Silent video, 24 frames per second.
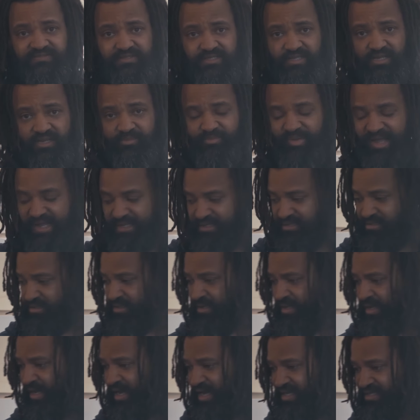Snugpak
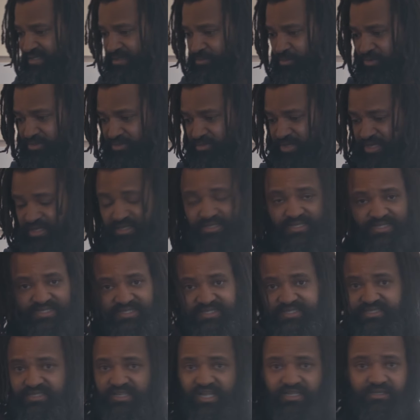item with me. This
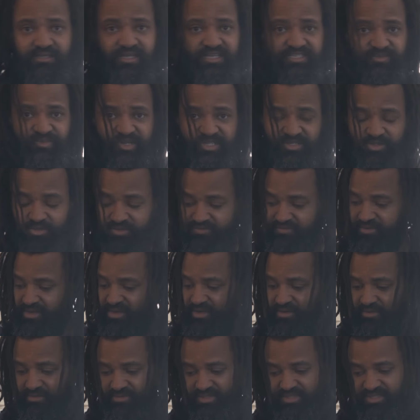is not a sponsored
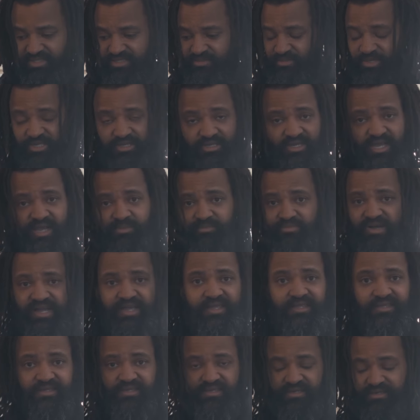video. This is me
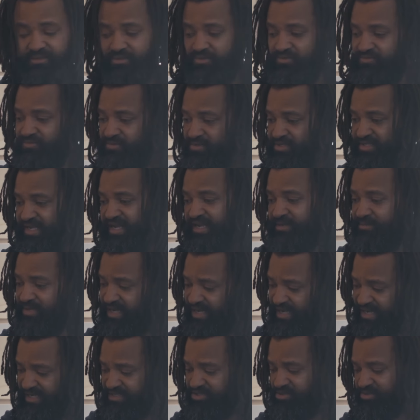buying gear over time.
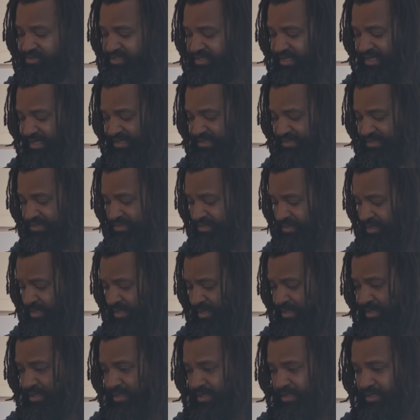I actually like
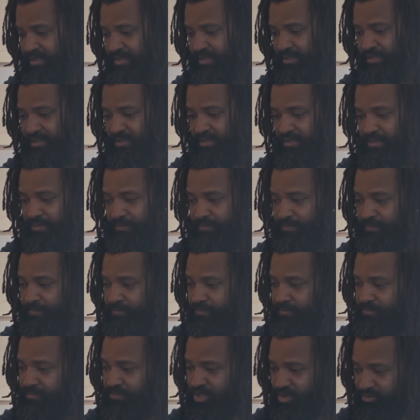
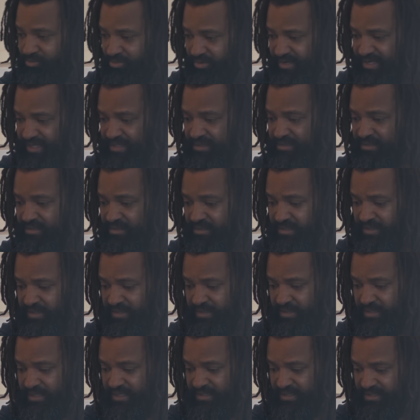um, the brand.
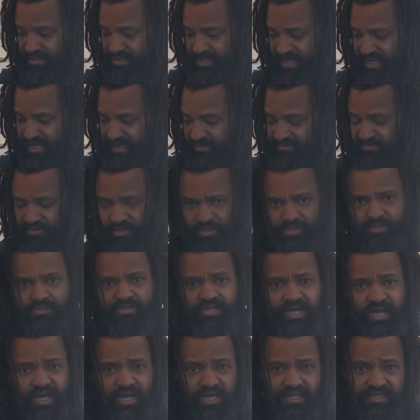I think they have good,
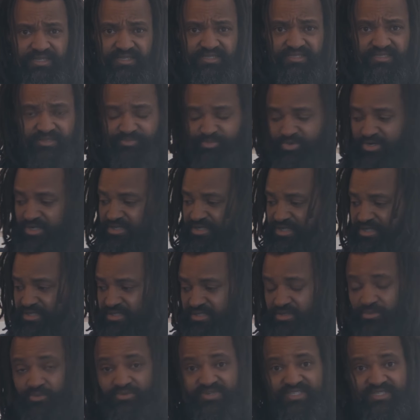honest
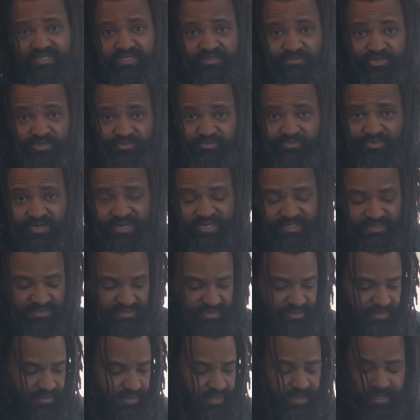product, reasonably
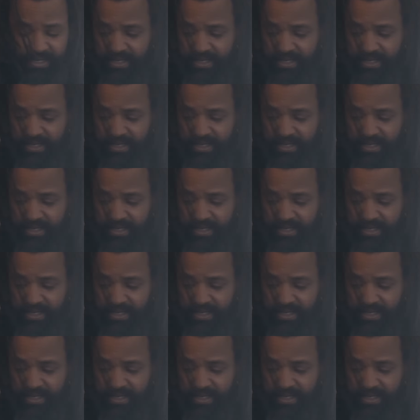priced.